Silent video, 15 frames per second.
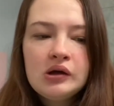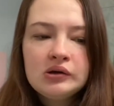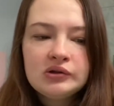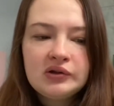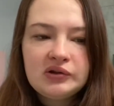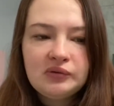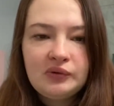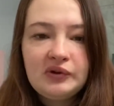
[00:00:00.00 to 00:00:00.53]
It's
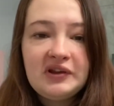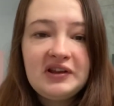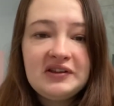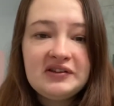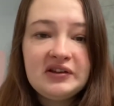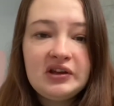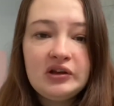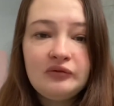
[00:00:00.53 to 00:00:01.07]
really
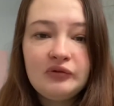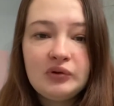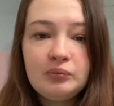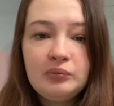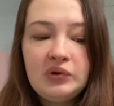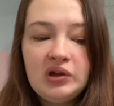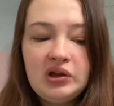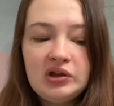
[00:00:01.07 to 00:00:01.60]
easy for
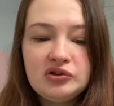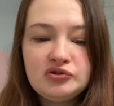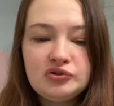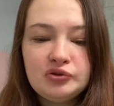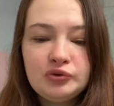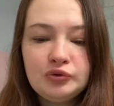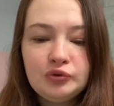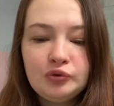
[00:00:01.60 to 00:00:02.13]
me
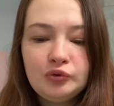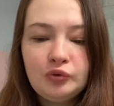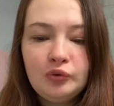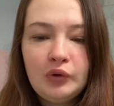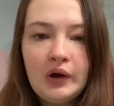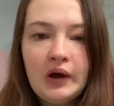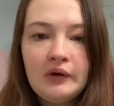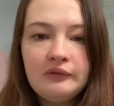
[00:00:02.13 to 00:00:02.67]
to
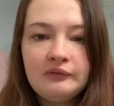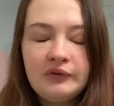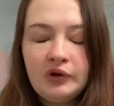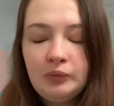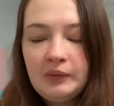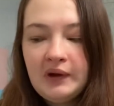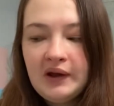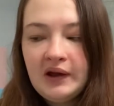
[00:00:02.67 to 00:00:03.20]
feel
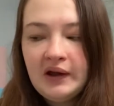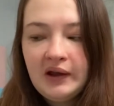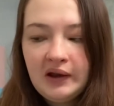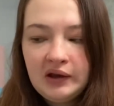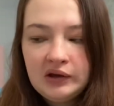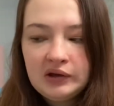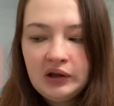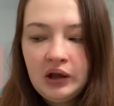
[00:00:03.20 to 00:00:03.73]
behind,
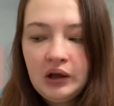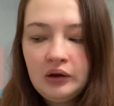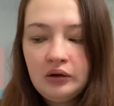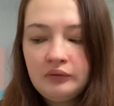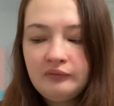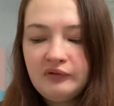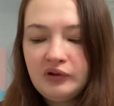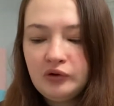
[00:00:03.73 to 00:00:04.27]

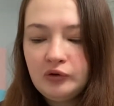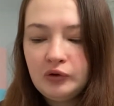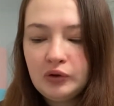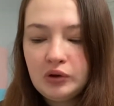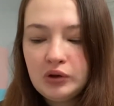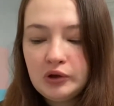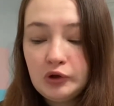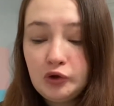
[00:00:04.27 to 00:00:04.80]
feel
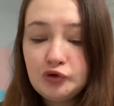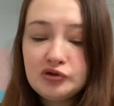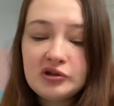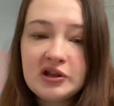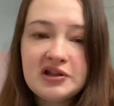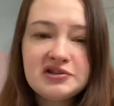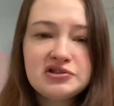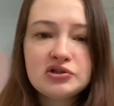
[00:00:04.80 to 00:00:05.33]

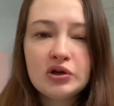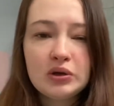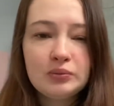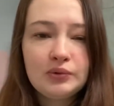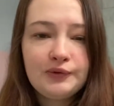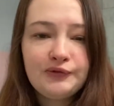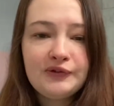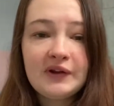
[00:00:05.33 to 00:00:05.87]
useless
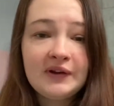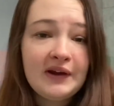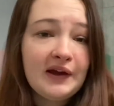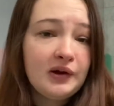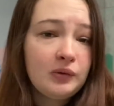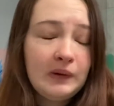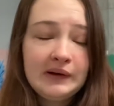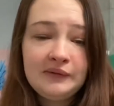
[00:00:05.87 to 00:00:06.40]
almost, and I don't
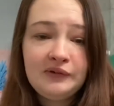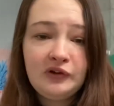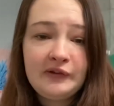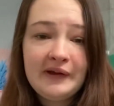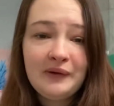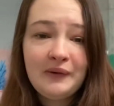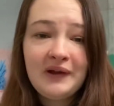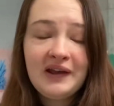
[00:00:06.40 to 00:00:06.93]
want to feel that
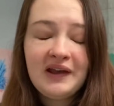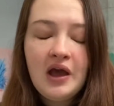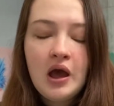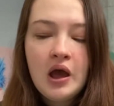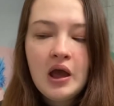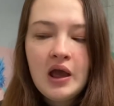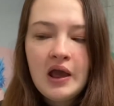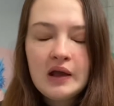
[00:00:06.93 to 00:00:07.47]
way.
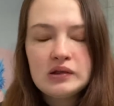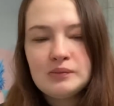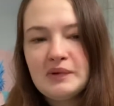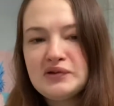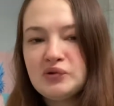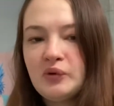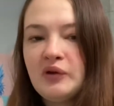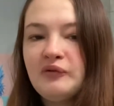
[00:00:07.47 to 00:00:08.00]
The best
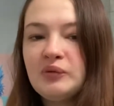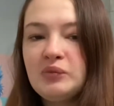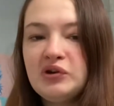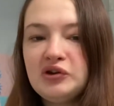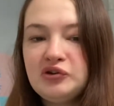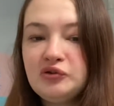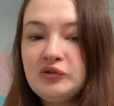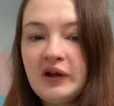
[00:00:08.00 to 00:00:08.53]
way for me to
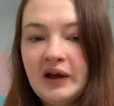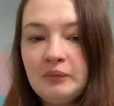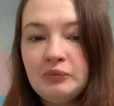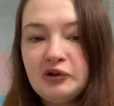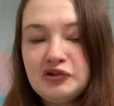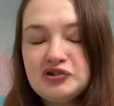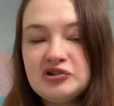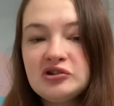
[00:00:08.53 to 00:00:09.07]
do that
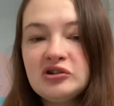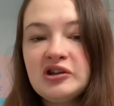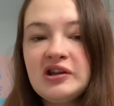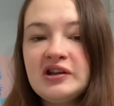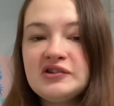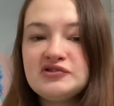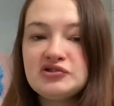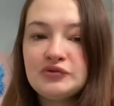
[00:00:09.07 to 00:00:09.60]
personally
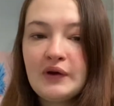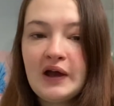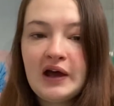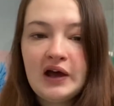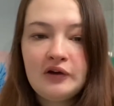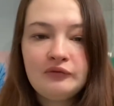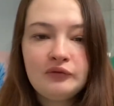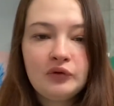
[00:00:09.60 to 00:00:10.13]
is to
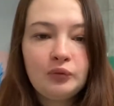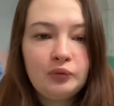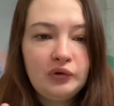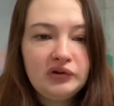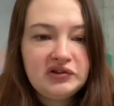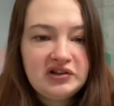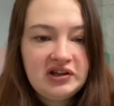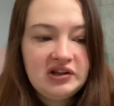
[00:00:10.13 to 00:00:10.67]
have
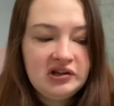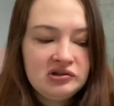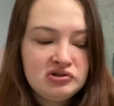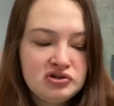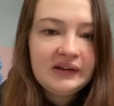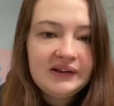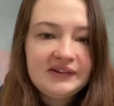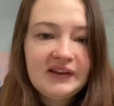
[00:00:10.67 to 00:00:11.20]
routines.
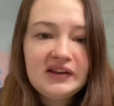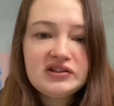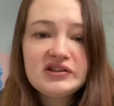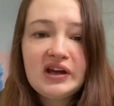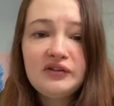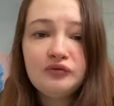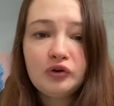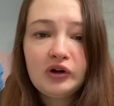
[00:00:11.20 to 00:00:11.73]
It's like
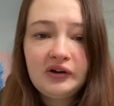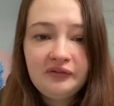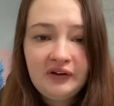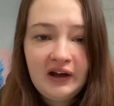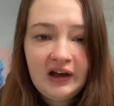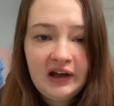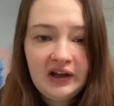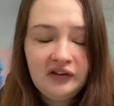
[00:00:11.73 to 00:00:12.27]

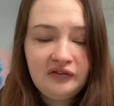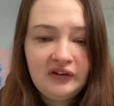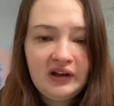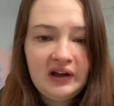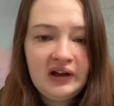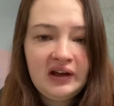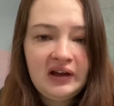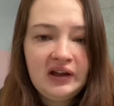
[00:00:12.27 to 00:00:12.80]
10:45.
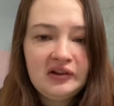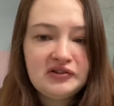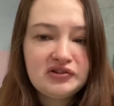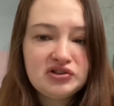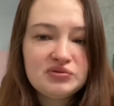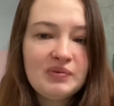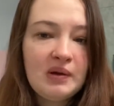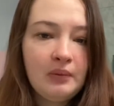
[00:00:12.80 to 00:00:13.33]
I listened to
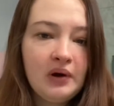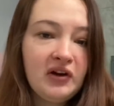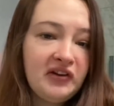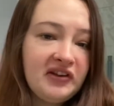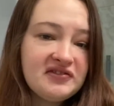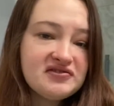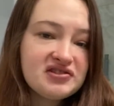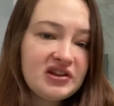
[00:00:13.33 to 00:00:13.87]
my body
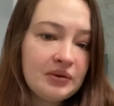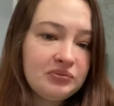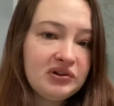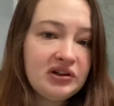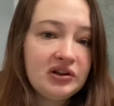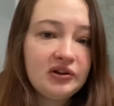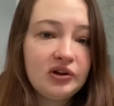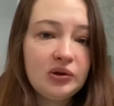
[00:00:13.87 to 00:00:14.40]
and slept in a
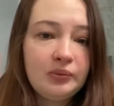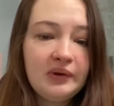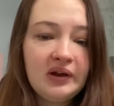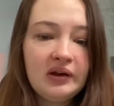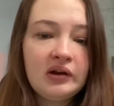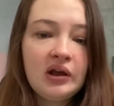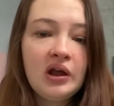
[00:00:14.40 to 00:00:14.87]
little bit.